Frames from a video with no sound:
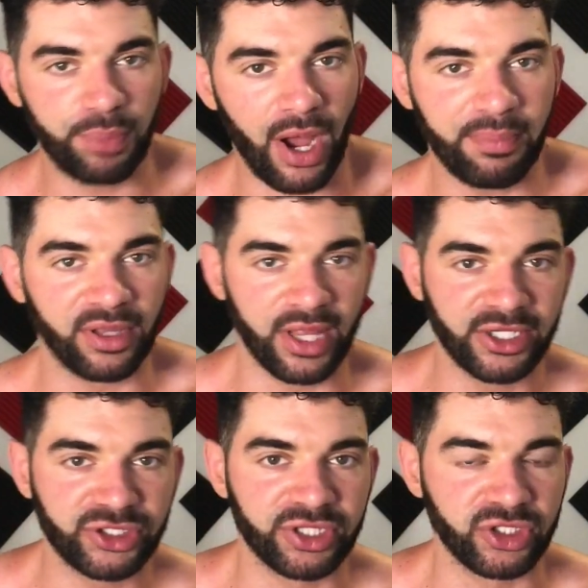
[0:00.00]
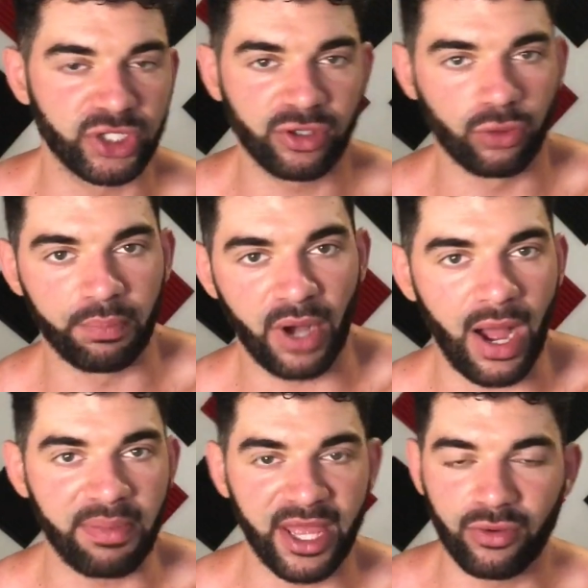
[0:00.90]
population, the general
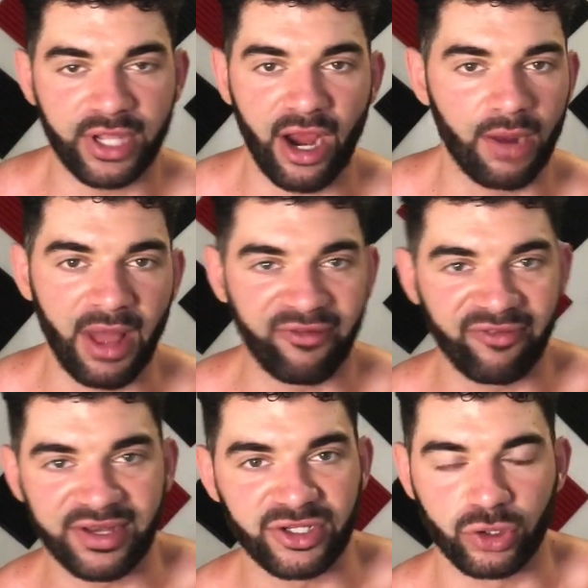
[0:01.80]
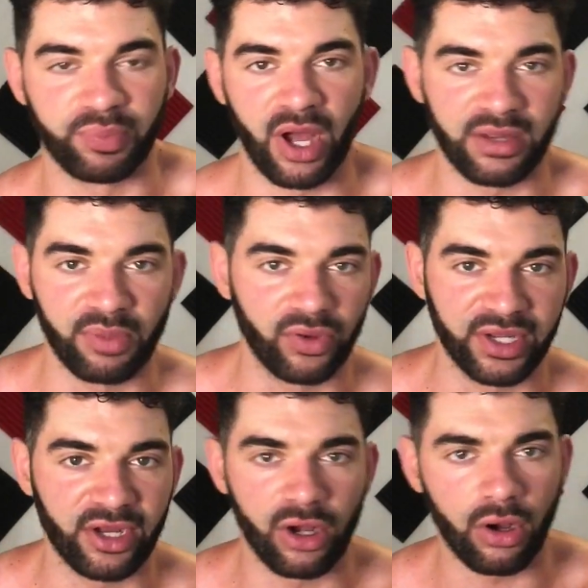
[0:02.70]
pop, they don't care about fitness or
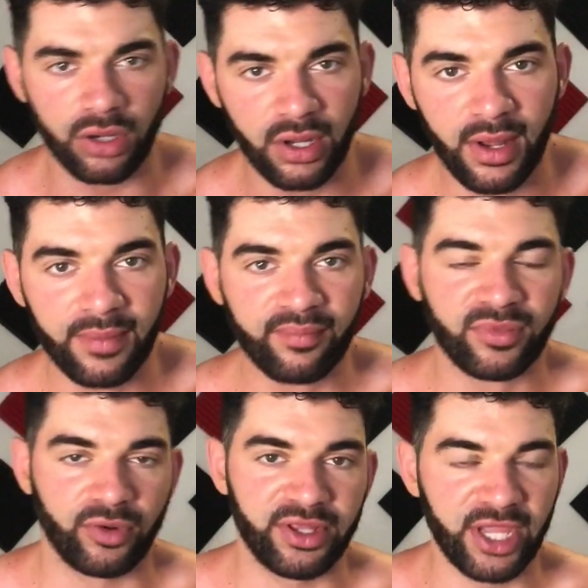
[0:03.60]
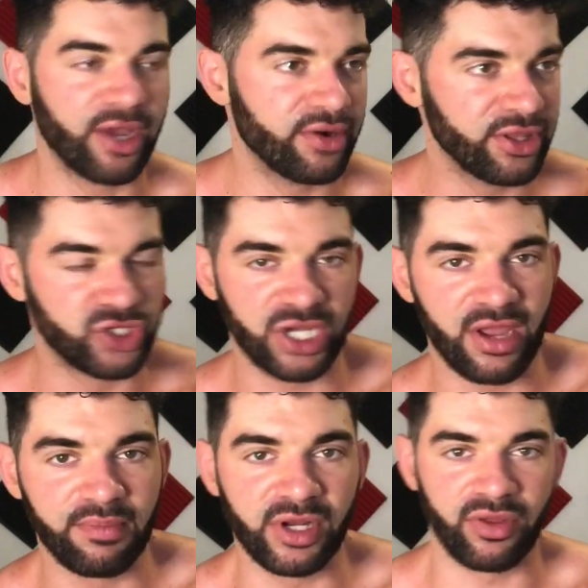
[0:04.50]
bodybuilding at all. Right? They go to the
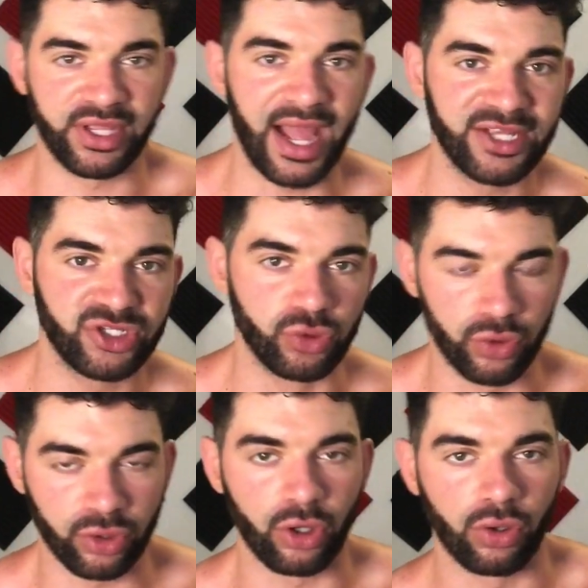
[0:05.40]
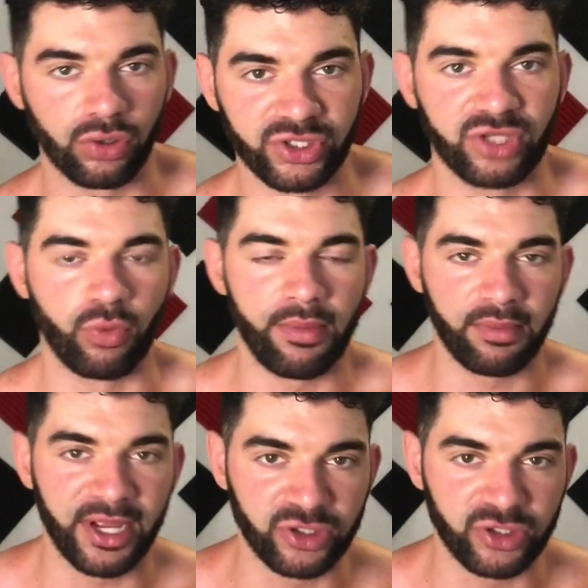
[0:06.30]
gym, you know, the guys do their curls, the women might